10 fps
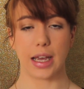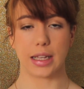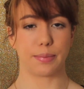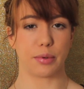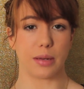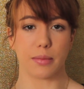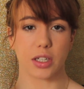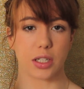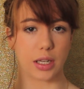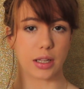it's pretty
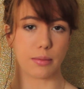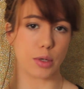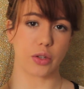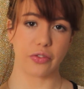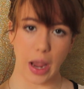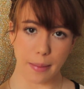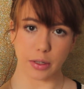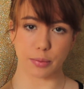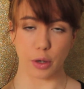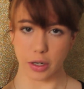much like the most
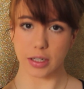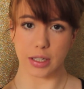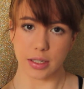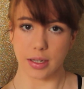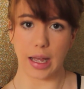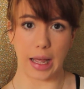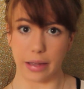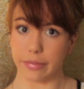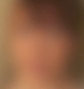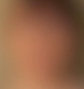famous product
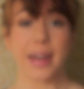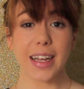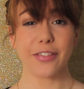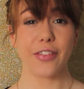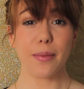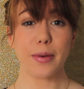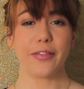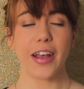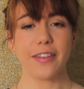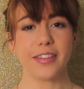ever. My next February
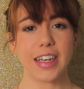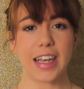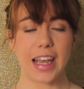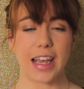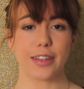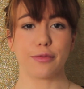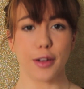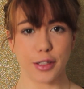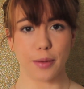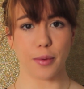favourite is
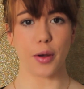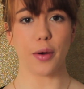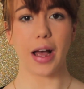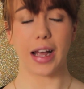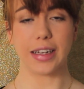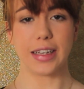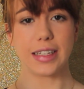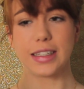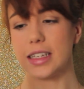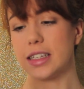Rosehip oil, and
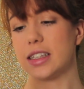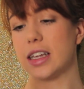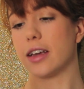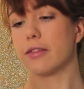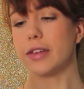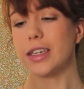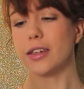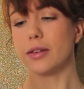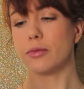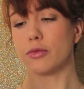this is the
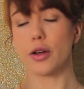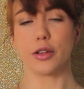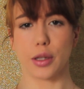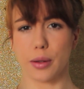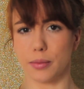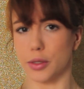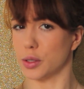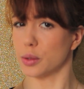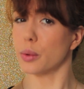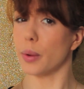Rosa
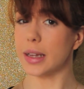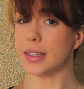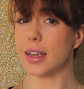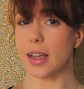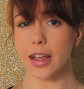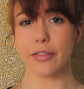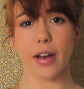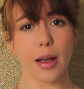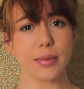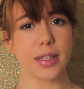Mosqueta, if
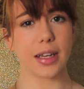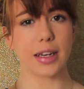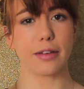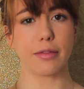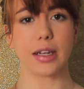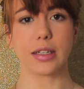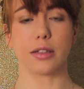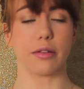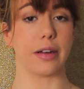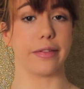I'm saying that right,
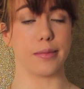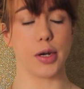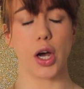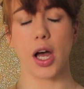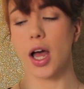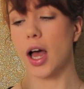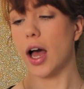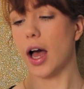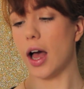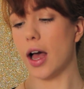sorry if I'm not,
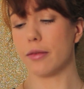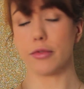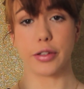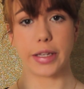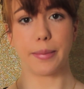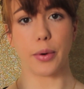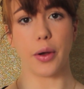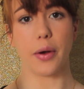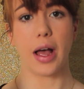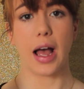Rosehip
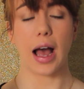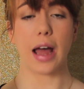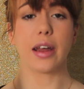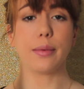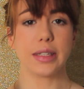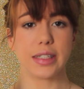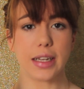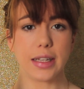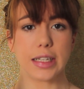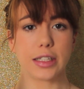oil. And I was
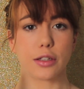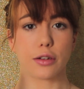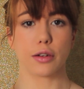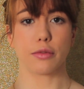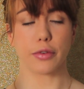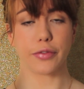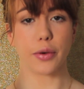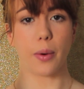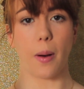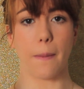sent this to
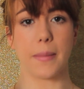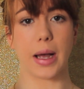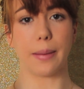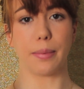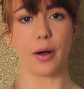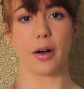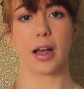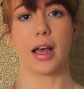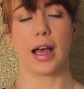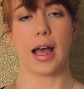review on my
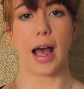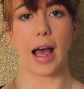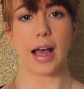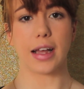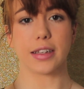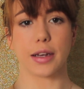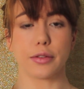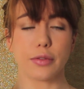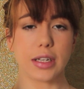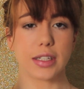blog, and I
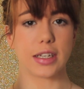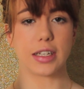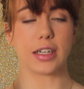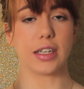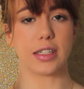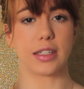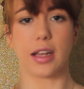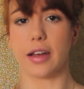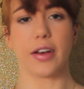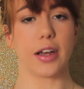was really excited because
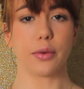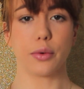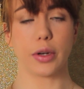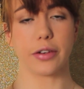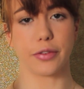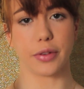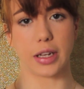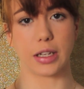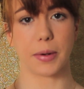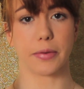I've heard all wonderful
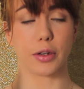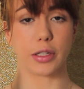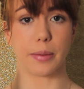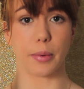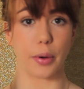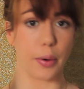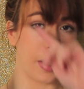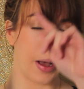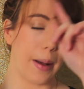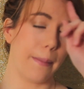things about Rosehip oil,
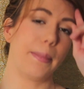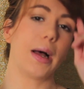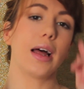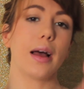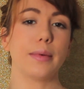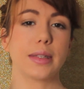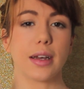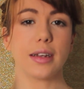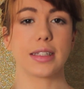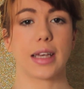but I was
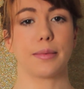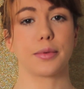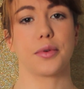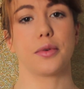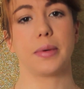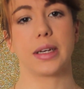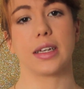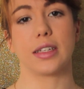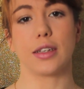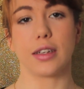kind of sceptical
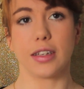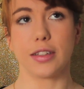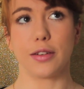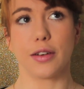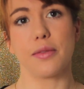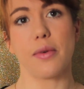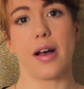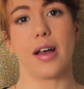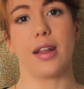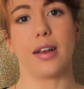because, as you know,
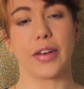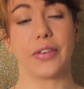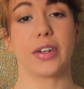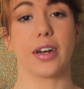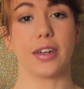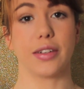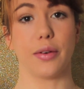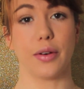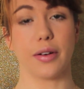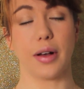I love avocado
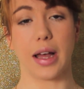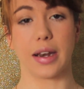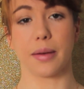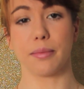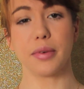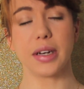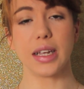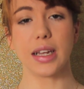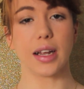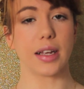oil and I'm
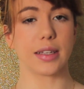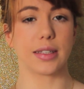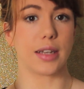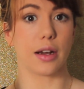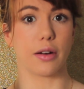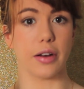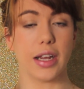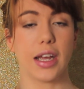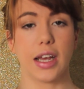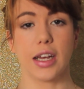pretty like stuck on it.